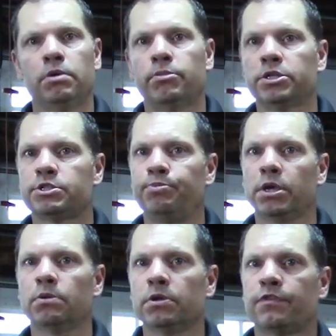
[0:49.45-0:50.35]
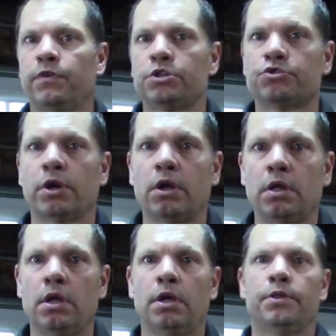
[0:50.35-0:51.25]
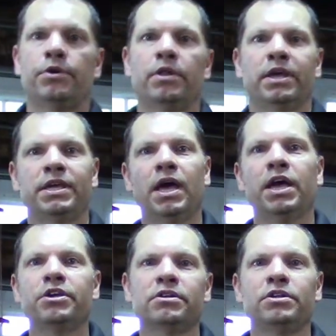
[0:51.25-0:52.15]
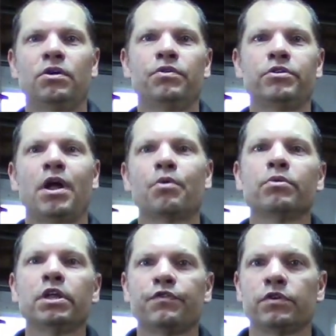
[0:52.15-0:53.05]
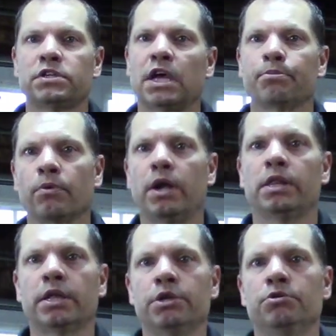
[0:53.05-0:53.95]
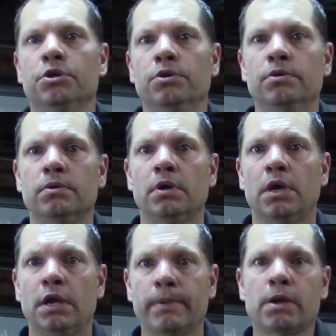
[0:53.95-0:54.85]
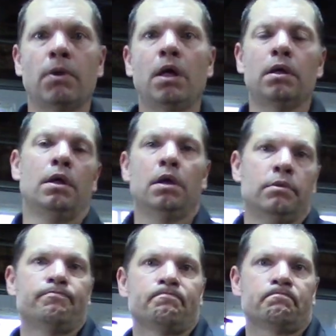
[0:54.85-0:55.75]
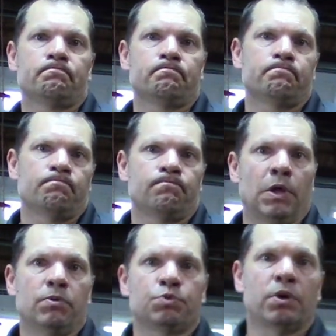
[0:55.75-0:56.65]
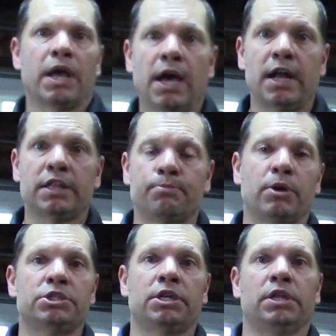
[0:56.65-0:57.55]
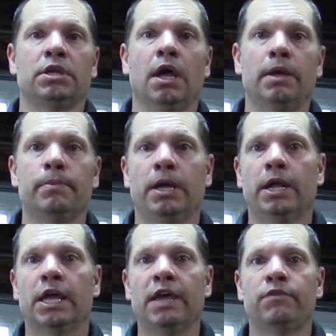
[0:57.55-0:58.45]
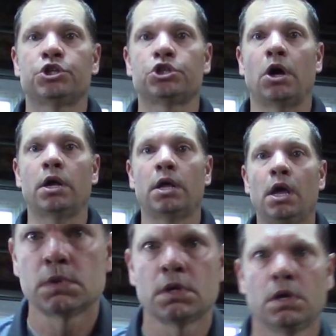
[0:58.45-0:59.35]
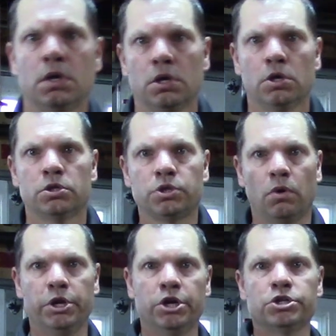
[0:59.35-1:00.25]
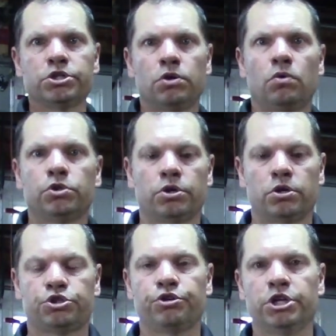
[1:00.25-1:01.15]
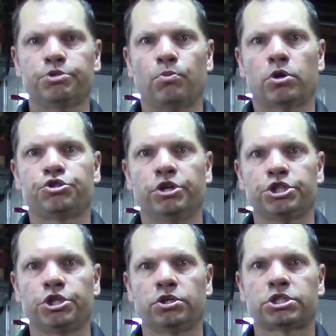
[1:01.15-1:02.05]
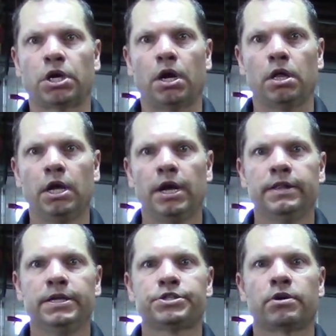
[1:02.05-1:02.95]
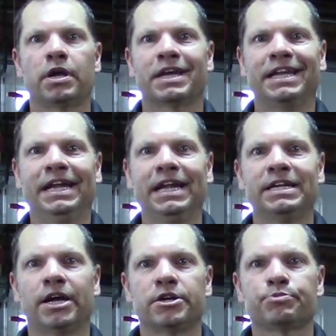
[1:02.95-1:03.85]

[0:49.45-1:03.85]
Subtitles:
But speaking with Finntrail, they're like, yeah, they're not really for the type of riding that you do. I'm like, well, it was what I had at the budget at the time, and I gave it a shot. So here's an older, more traditional style. These are a Canadian Tire